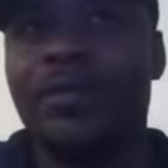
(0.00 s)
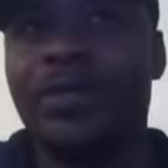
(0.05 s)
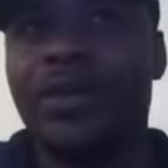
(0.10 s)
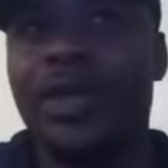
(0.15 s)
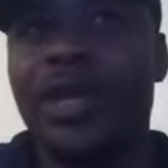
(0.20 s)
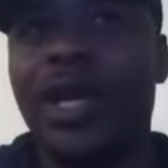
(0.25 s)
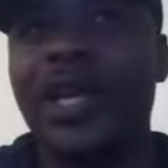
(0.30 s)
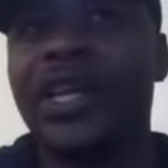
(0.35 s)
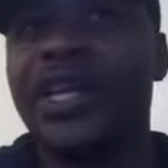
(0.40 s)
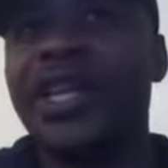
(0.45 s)

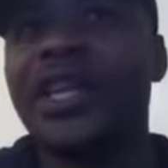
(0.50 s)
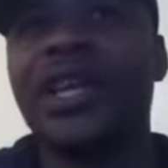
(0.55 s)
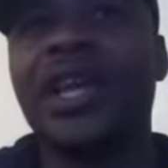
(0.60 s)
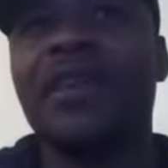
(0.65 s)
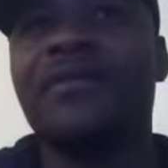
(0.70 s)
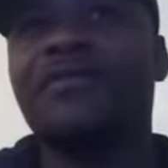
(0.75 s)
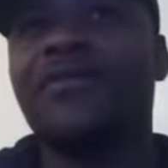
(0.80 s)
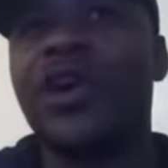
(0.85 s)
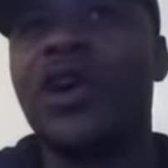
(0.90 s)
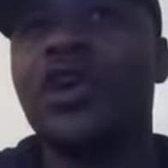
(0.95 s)
He didn't
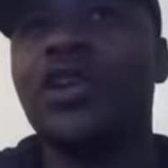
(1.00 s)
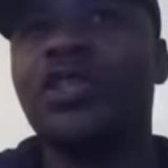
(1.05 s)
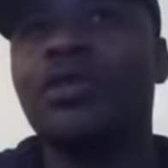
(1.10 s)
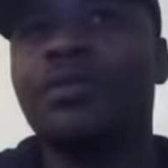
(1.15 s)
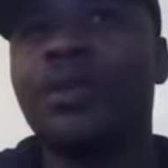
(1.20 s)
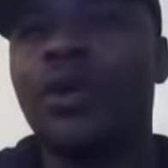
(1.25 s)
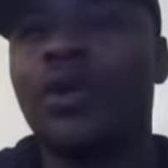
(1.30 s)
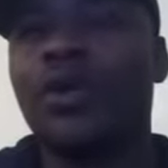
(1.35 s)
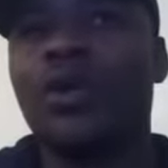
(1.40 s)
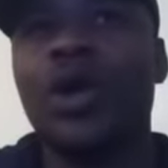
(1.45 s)
at first,
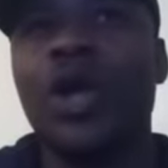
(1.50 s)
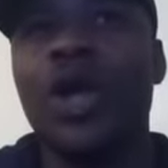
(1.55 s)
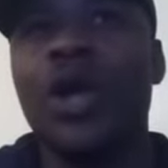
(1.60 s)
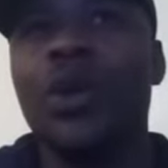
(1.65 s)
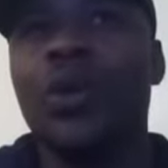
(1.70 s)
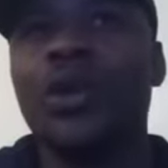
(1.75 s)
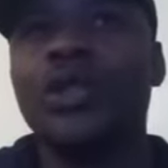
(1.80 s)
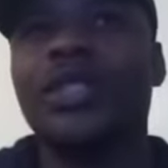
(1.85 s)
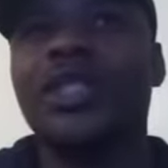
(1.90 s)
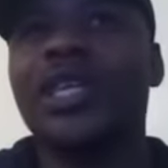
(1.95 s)
but
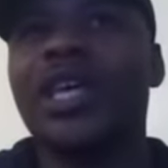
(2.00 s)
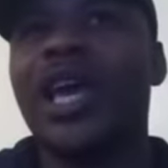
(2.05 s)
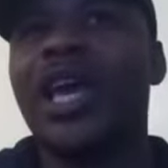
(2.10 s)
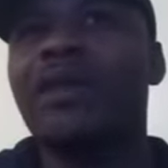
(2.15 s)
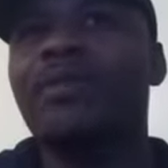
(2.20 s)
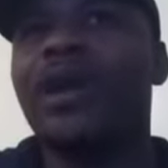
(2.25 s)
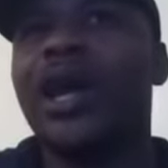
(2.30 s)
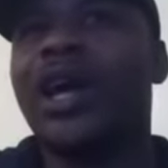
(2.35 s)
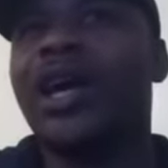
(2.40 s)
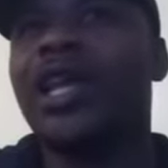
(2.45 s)
once the
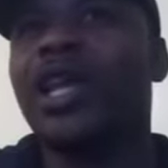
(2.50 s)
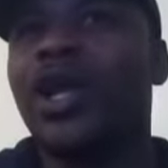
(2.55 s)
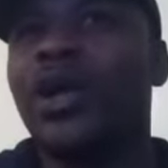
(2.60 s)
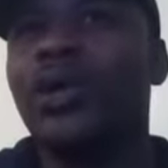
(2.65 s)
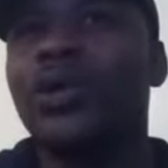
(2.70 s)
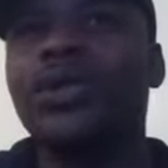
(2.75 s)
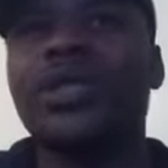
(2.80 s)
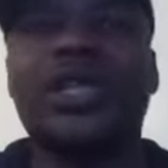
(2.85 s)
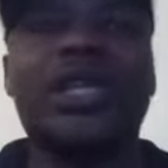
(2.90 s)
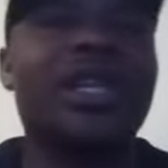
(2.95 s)
game got
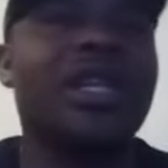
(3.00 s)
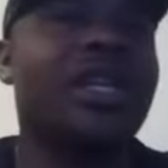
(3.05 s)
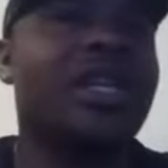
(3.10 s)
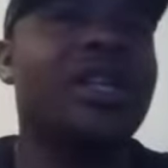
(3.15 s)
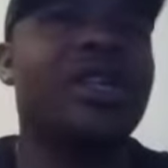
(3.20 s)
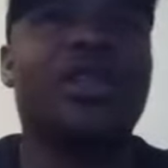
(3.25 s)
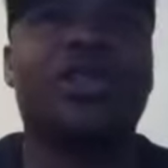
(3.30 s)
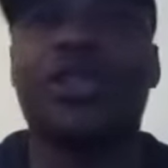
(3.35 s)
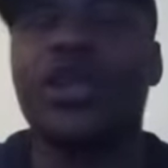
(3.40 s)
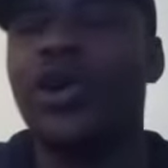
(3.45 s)
close and into
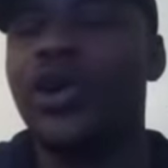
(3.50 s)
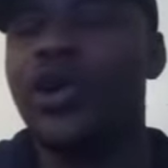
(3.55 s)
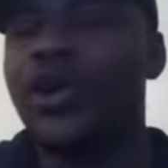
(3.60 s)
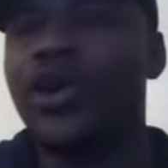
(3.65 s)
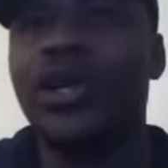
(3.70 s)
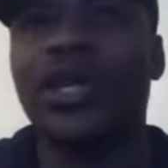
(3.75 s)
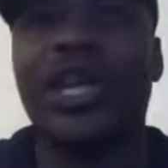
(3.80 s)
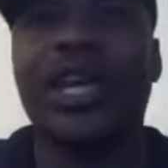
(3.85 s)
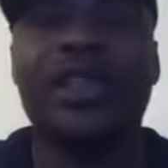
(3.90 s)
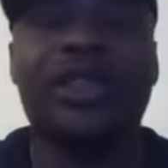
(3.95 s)
the
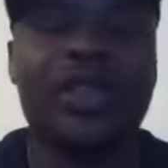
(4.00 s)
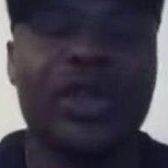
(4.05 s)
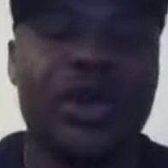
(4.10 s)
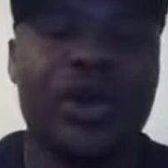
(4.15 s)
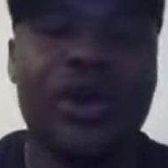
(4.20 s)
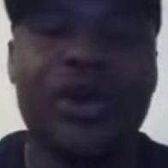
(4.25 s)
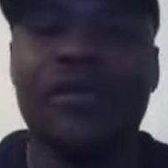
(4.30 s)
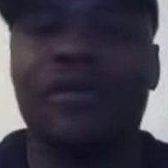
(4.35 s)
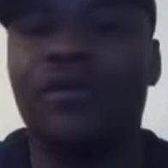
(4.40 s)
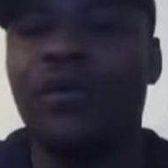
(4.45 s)
third, late
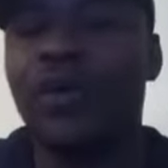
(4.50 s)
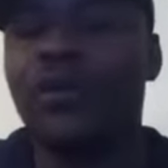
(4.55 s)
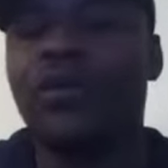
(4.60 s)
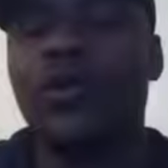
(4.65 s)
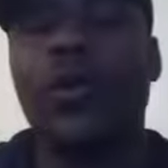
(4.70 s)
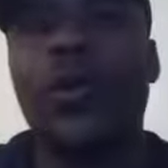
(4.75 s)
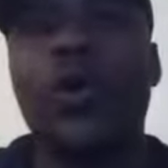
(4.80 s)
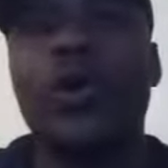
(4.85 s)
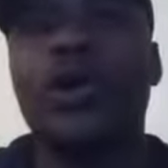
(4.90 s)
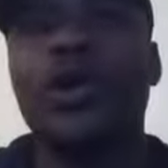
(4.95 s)
third and fourth
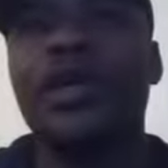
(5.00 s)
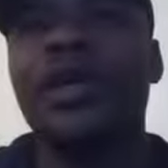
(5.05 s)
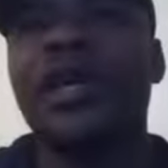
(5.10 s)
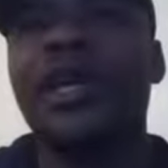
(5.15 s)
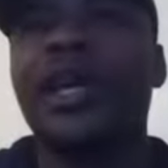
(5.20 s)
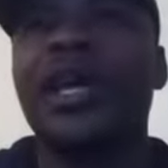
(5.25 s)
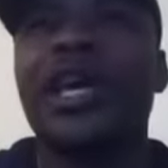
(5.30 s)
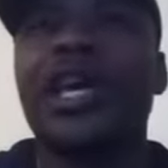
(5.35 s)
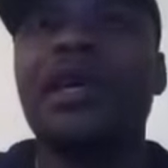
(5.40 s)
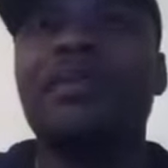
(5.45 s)
quarter,
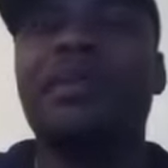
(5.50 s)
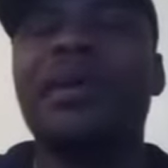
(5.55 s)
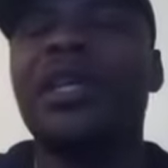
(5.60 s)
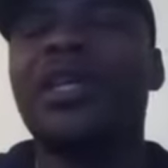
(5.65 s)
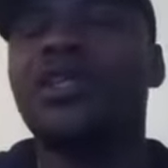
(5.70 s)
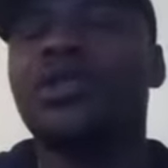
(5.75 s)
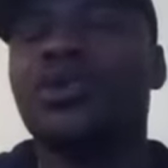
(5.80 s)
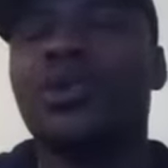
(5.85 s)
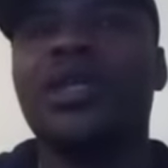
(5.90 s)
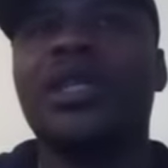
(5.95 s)
he beat
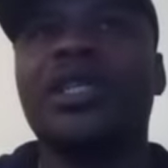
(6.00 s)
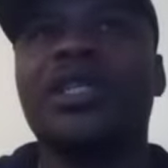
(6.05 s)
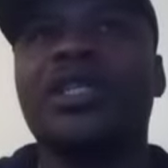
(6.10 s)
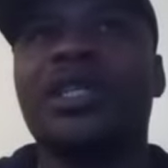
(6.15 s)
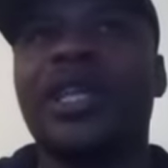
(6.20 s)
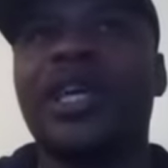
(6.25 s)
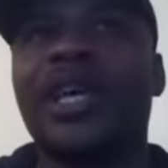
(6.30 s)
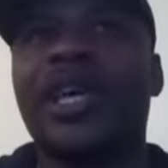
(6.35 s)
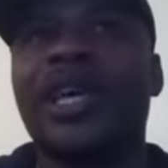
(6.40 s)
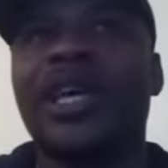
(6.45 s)
us with his
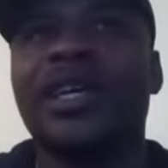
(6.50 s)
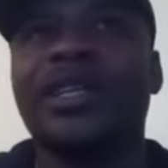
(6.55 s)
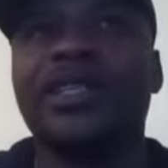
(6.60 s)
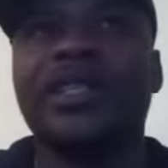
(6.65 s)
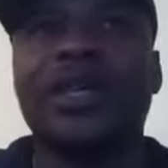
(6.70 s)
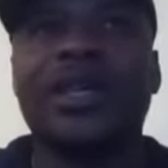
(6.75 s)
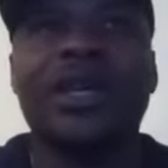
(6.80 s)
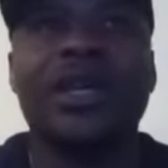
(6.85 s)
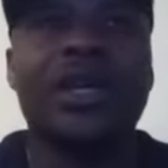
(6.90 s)
legs.